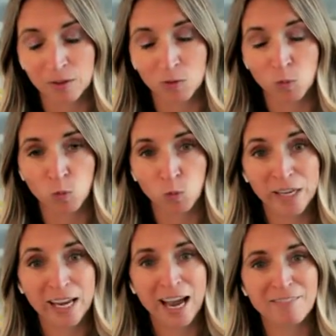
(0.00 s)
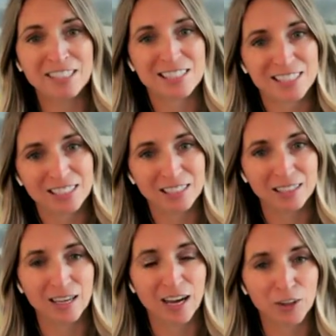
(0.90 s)
we haven't
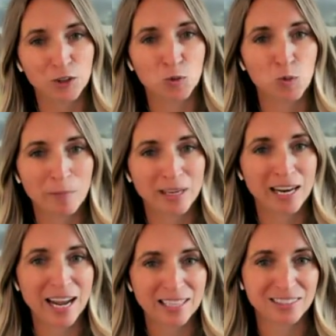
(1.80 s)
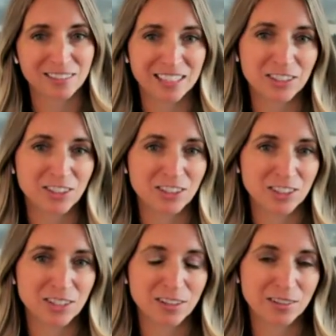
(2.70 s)
seen other women as
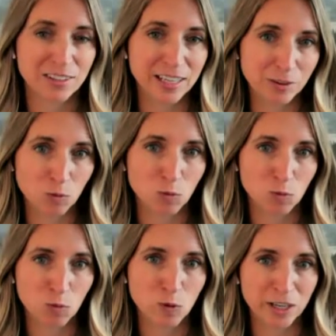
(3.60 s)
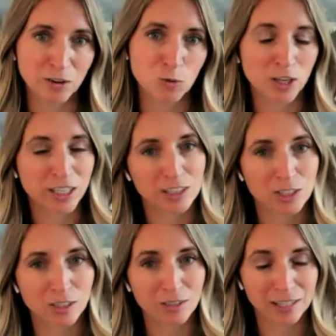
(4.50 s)
leaders that we are working
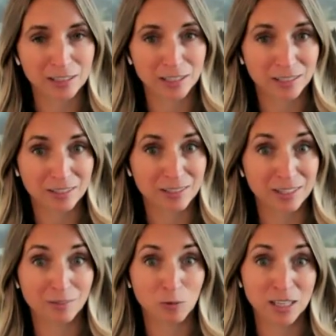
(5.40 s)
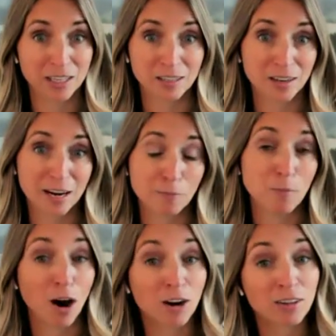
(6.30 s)
like that that we can kind of
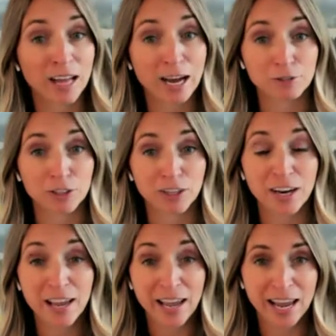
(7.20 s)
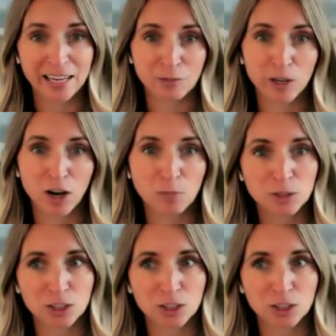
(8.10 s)
model after and we almost